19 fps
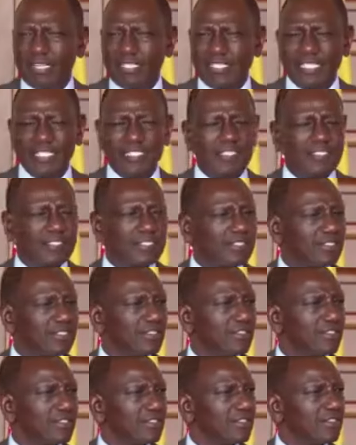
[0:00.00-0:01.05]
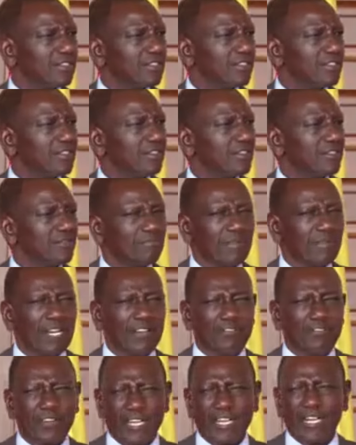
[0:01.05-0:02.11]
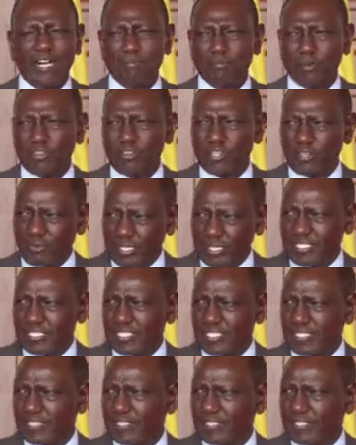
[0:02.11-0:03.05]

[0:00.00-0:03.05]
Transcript: is my very humble request